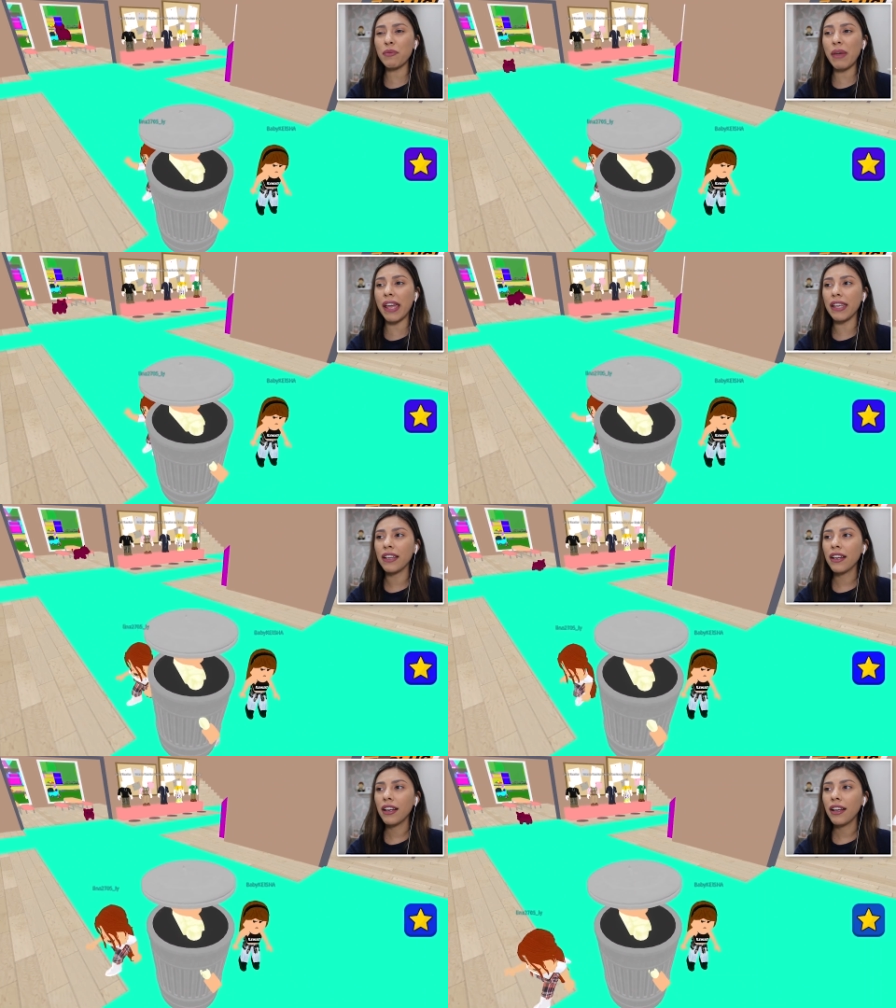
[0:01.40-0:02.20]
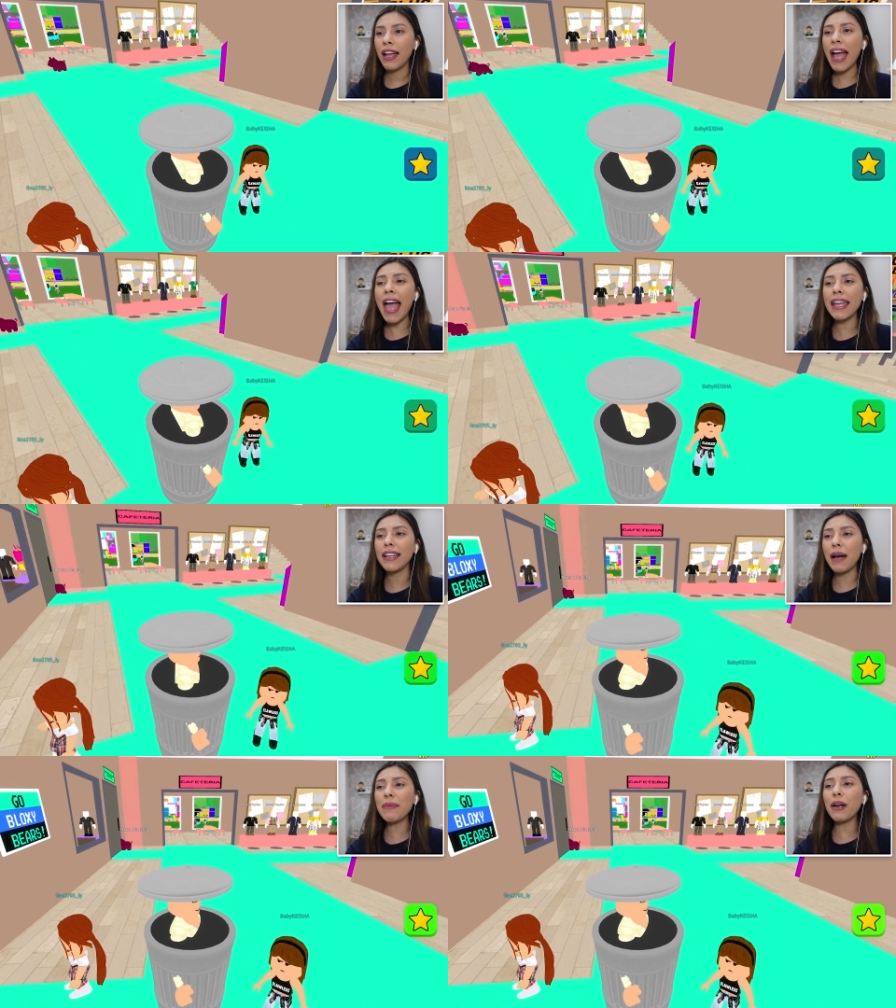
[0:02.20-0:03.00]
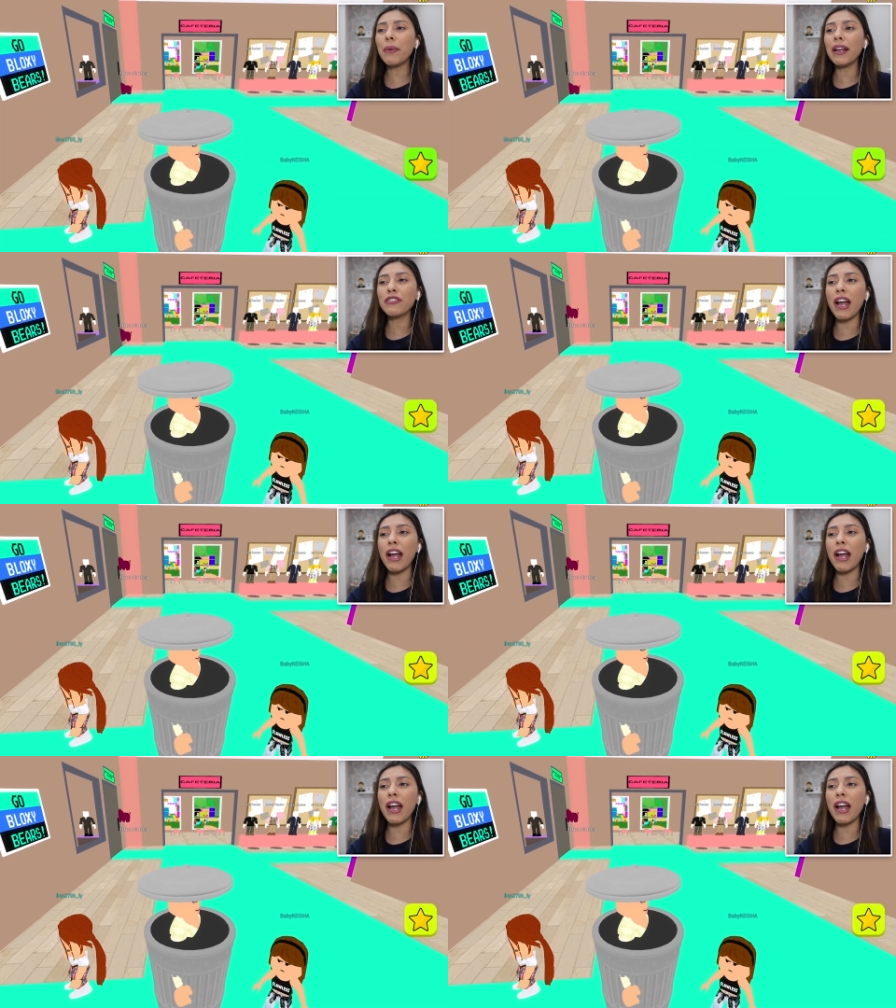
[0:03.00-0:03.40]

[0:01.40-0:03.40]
me! Hey, I'm not a real